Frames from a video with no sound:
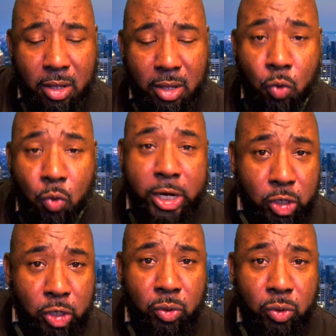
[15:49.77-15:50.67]
We
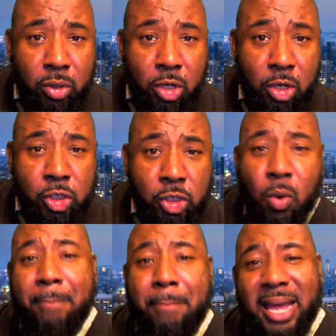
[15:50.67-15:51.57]
do. So
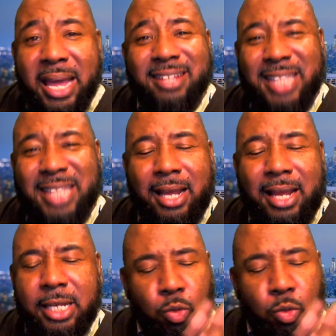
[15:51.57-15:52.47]
what make us think,
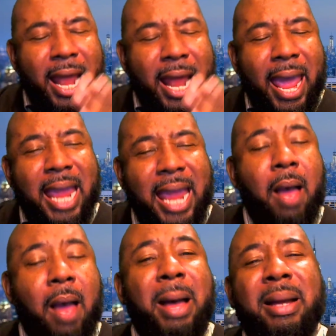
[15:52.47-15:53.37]
and this is what I hate
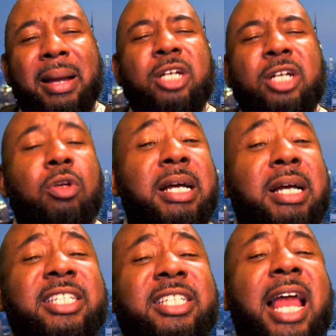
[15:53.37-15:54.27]
about my country,
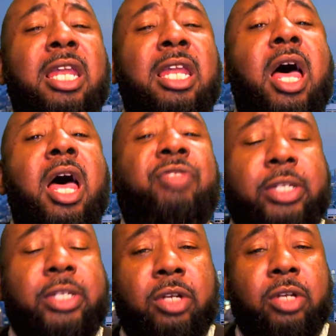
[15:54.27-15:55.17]
much as I love this
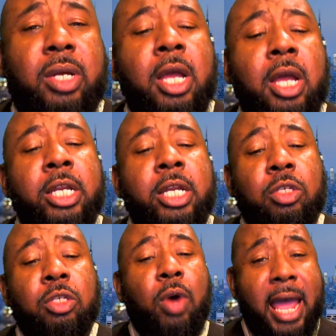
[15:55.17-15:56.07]
country, this is
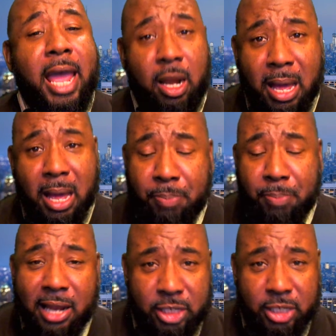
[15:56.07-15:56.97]
what I hate about the
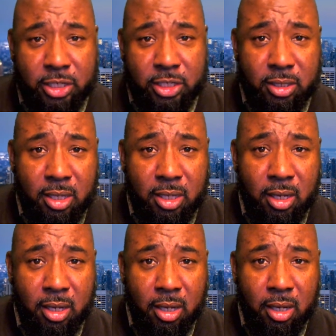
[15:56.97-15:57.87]
politicians
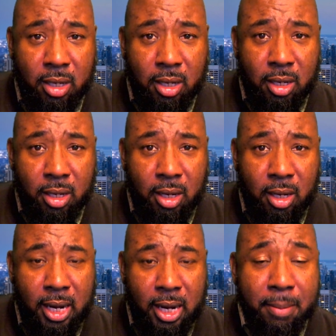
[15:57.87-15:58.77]

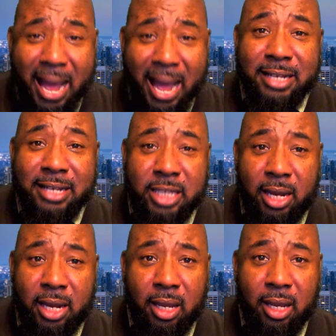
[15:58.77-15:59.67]
in the
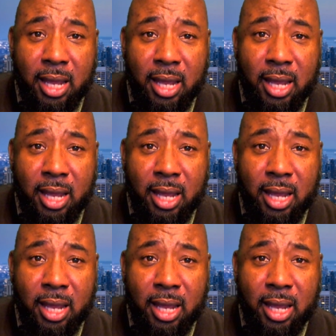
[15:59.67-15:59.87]
mindset at